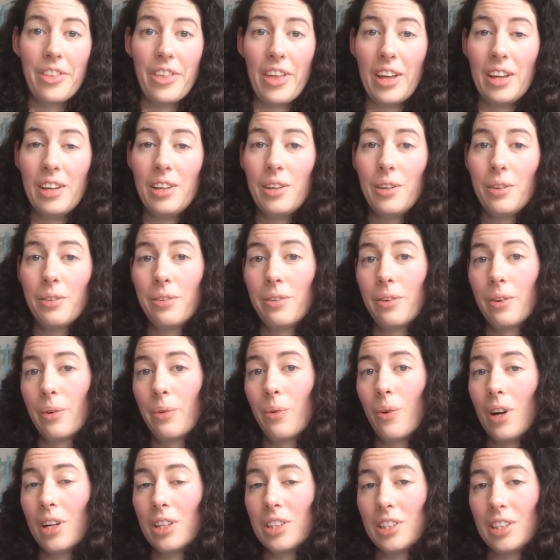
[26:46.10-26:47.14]
Thank you for
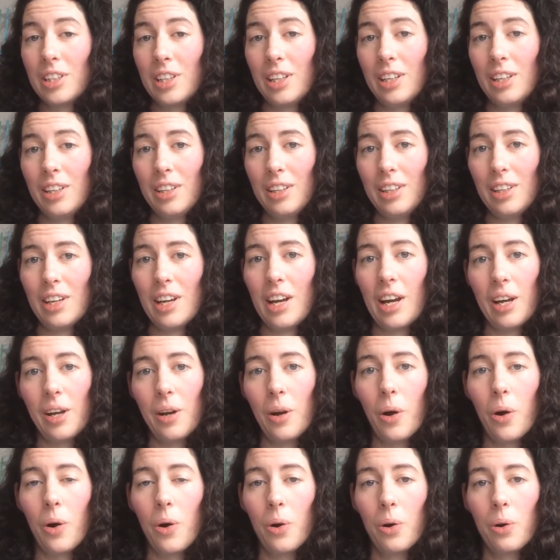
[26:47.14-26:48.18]
watching. I
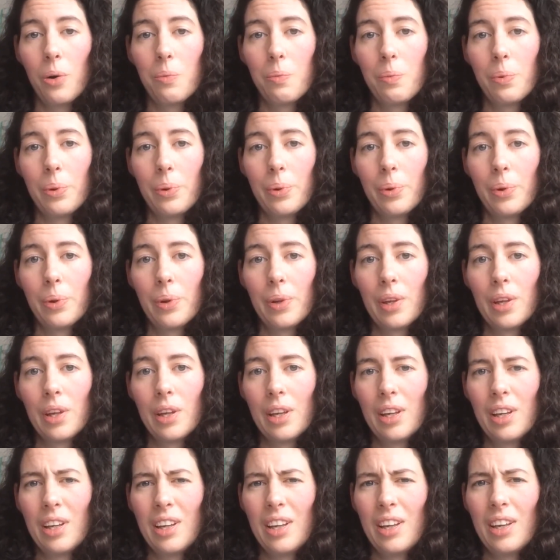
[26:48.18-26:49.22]
hope
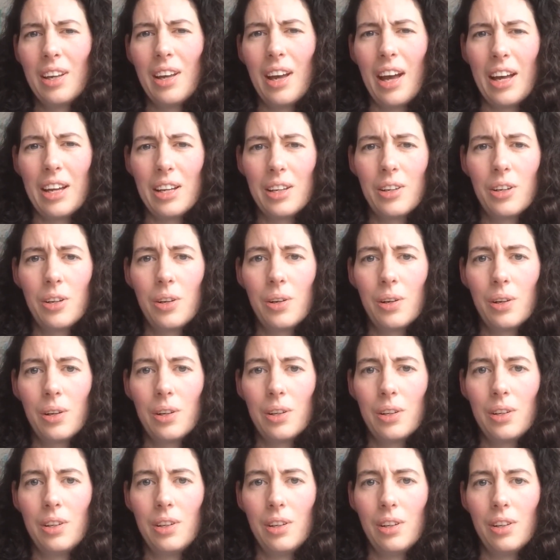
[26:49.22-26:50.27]
I
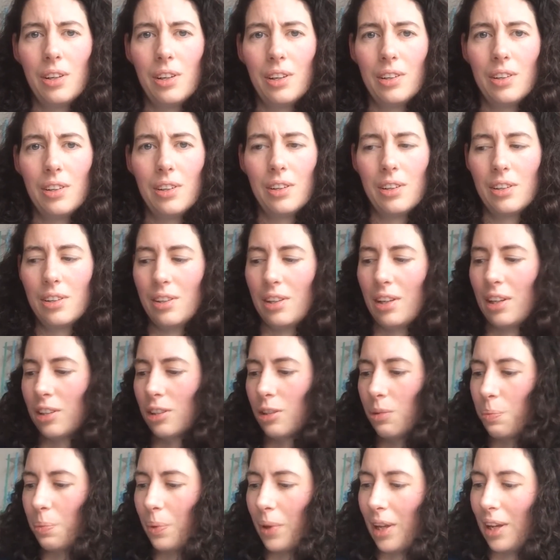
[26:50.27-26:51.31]
could
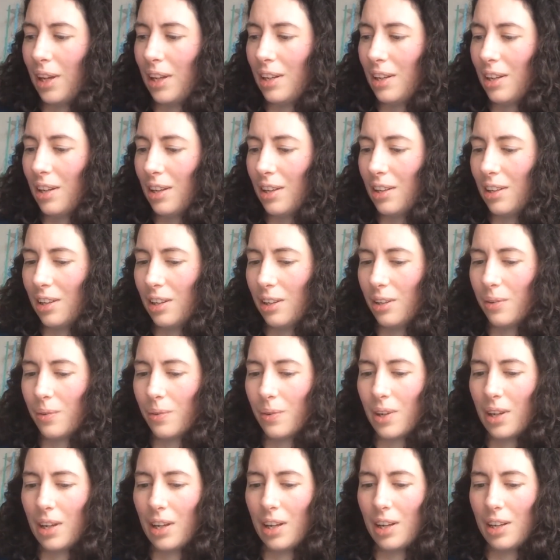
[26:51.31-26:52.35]
explain it in a
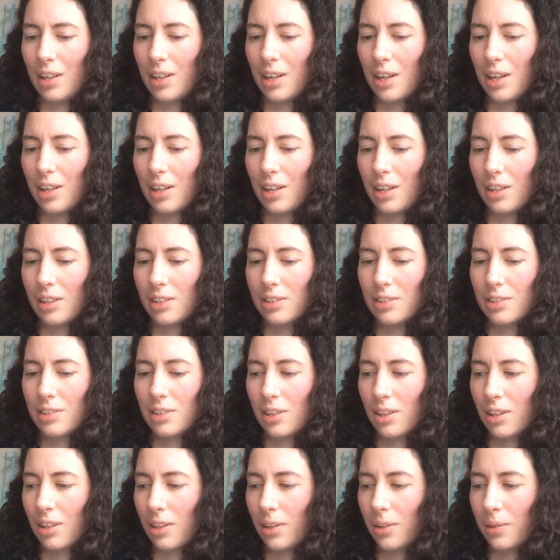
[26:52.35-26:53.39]
way that
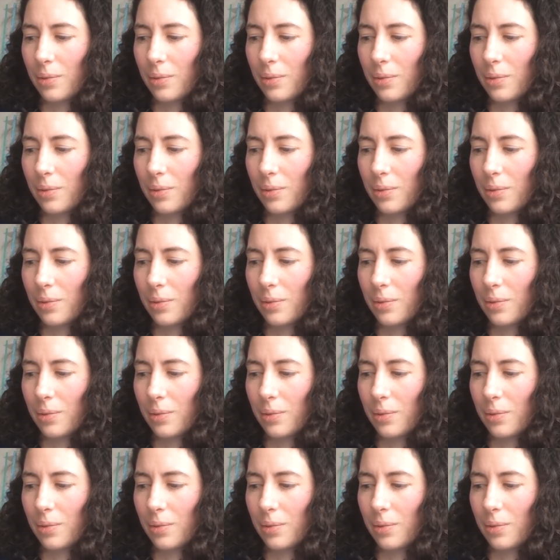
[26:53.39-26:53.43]
is